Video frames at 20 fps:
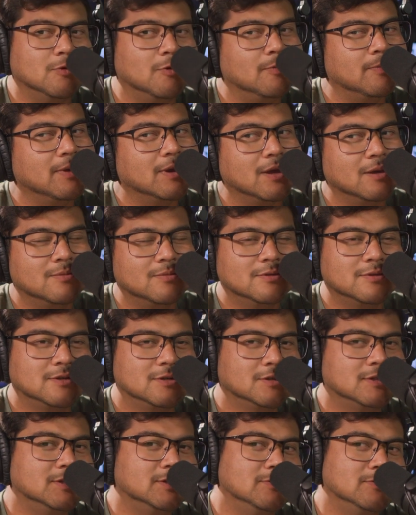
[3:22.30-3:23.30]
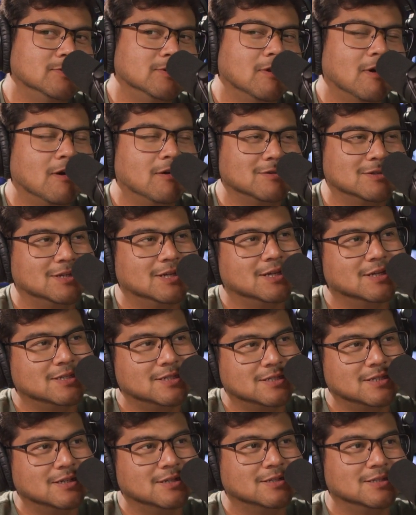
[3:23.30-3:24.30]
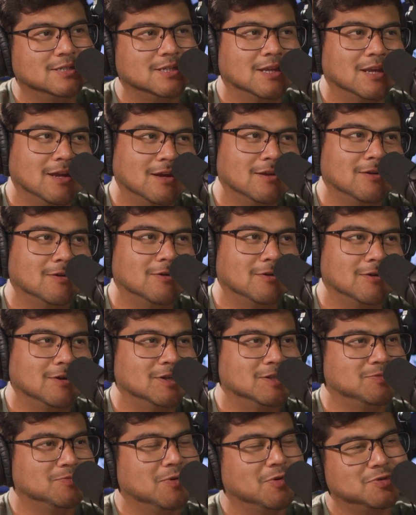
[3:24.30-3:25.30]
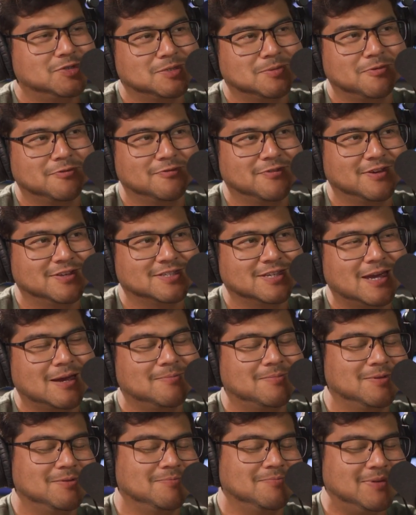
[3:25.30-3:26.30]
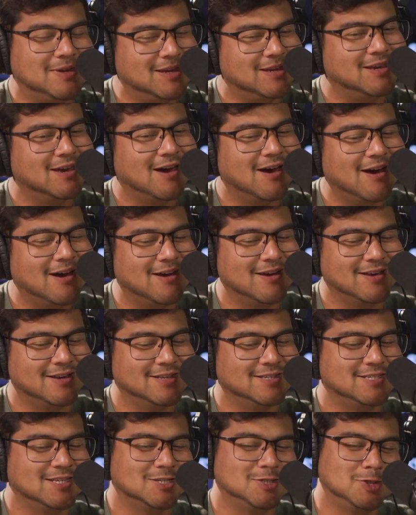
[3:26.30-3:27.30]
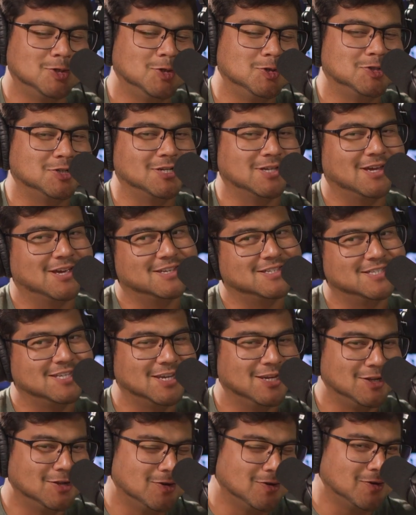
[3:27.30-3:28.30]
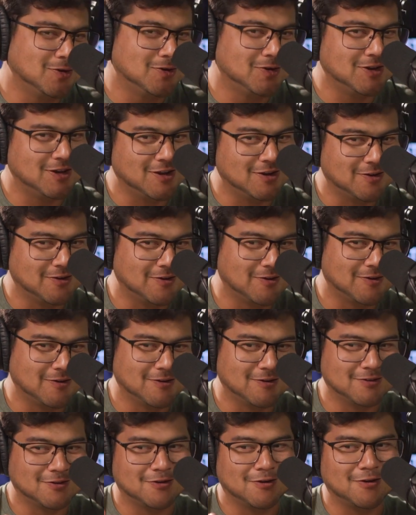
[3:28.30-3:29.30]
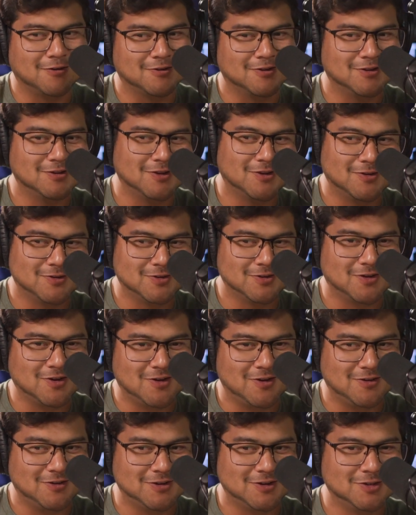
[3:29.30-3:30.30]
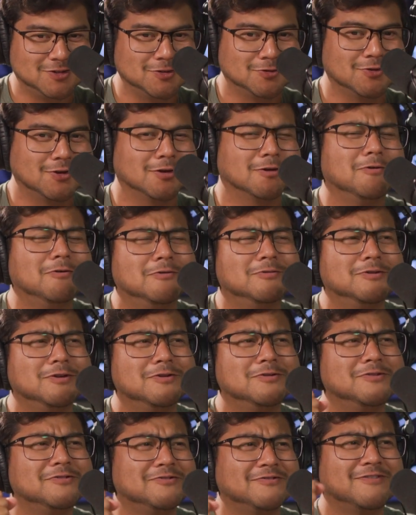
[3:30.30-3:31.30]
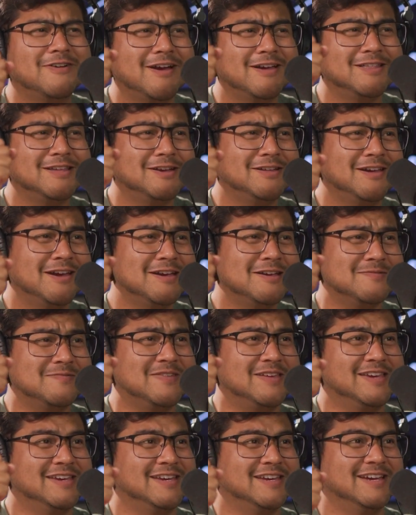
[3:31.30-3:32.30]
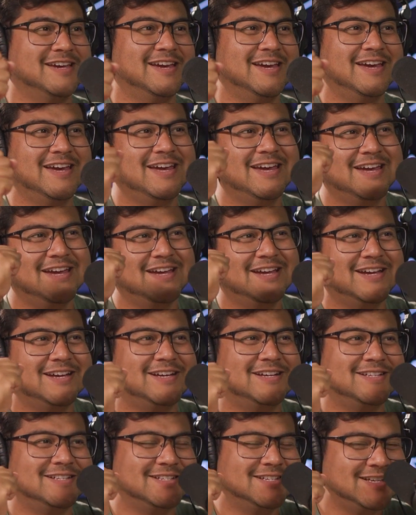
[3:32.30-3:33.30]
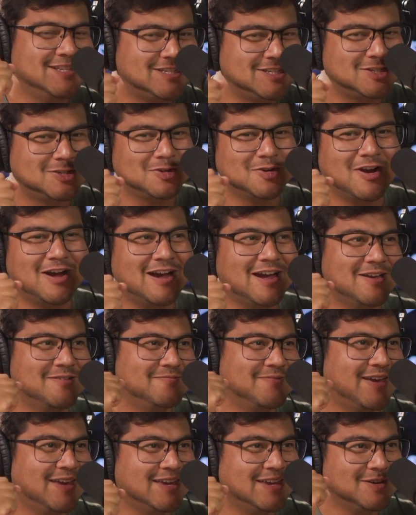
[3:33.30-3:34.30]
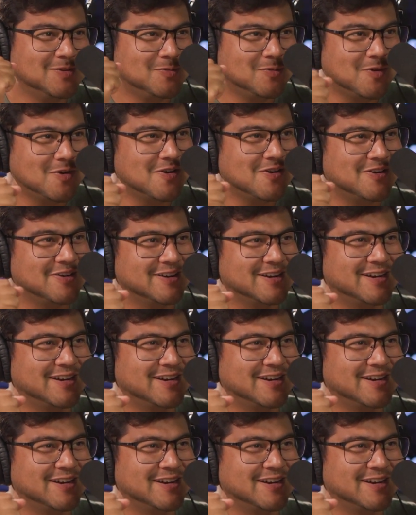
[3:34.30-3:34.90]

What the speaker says: we'll be able to do long distance later because most summer flings happen because it's usually like senior year. They're all going to go into college and they're like, oh no, you finally like me. Let's try and make it work.